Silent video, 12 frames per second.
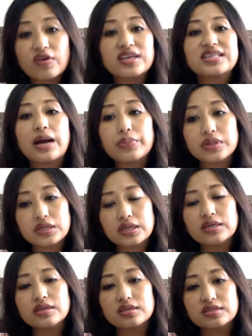for example, in
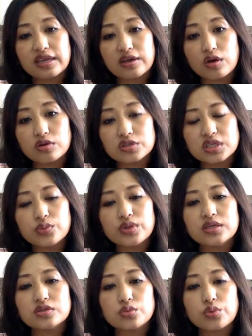clinical psychology, we
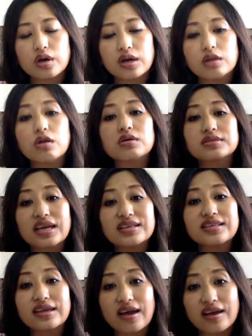need to work alongside
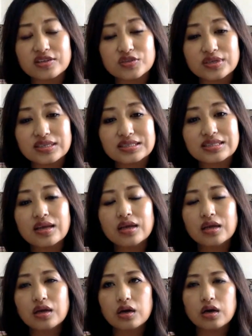psychiatrists,
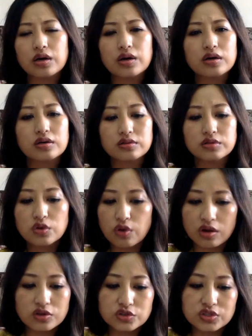
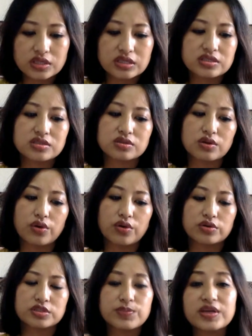neurologists,
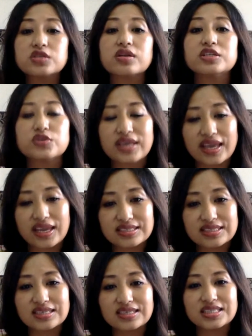or special
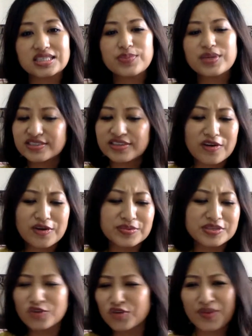educators, speech
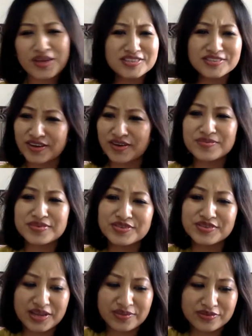therapists, occupational therapists,
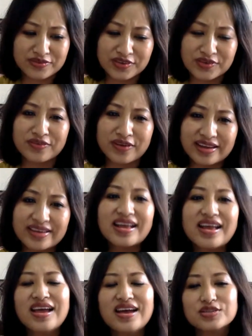to name a few, right?
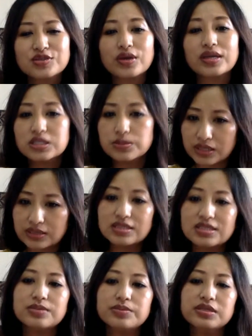So it is
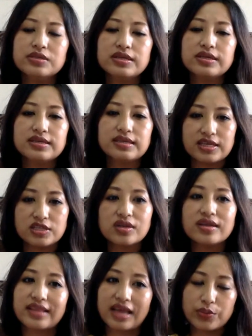multidisciplinary in nature,
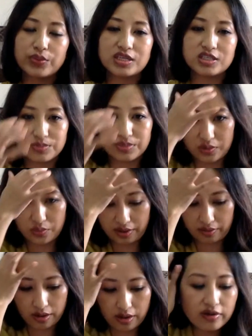and that we need to be
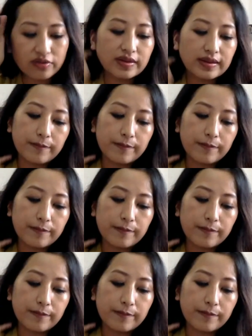aware of.